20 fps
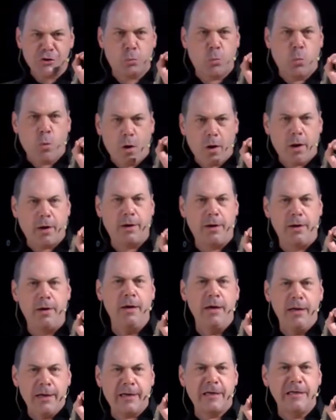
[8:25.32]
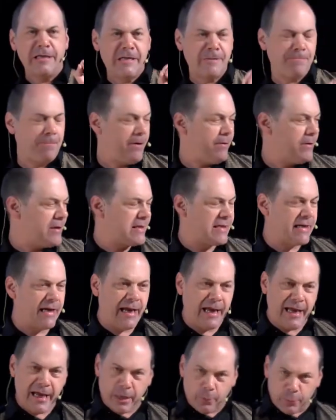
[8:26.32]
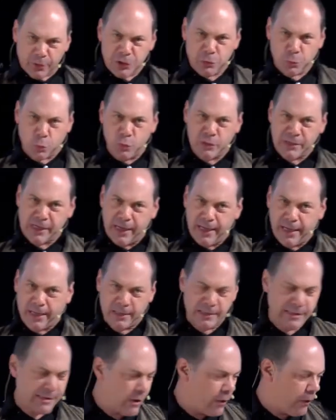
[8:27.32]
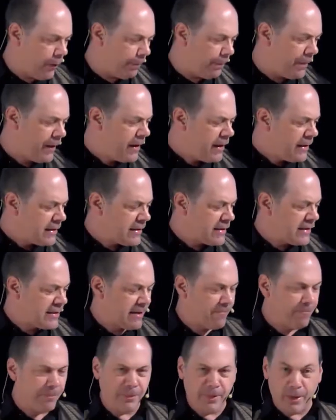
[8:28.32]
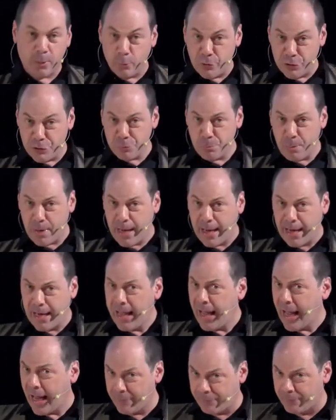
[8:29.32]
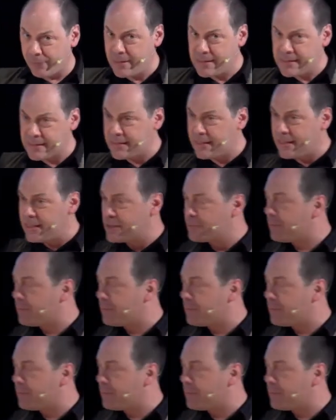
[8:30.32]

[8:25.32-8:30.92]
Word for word: one conspiracy here, which will take us on to something which may have resonance